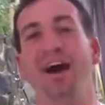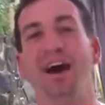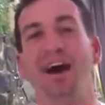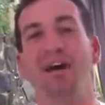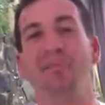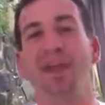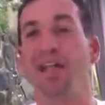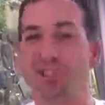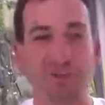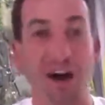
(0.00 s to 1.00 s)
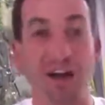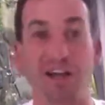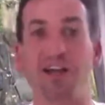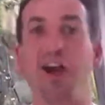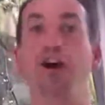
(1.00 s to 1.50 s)
not too
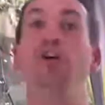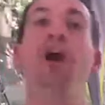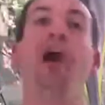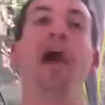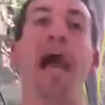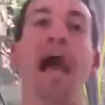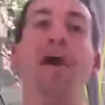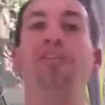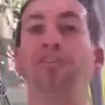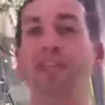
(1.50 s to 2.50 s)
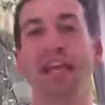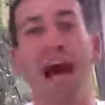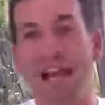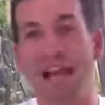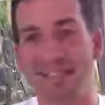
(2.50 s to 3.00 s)
long ago out of the
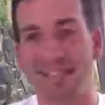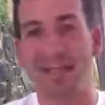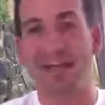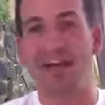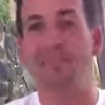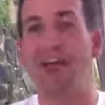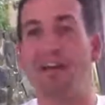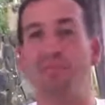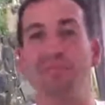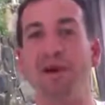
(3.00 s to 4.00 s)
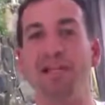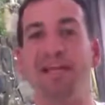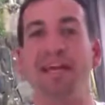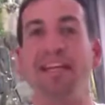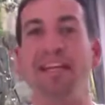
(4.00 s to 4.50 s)
idea of
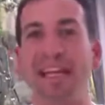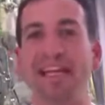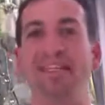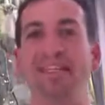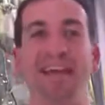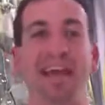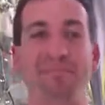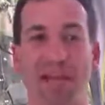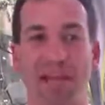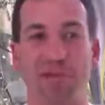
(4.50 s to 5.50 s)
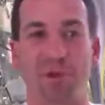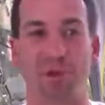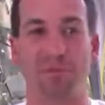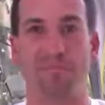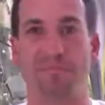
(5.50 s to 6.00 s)
everybody needs a mentor.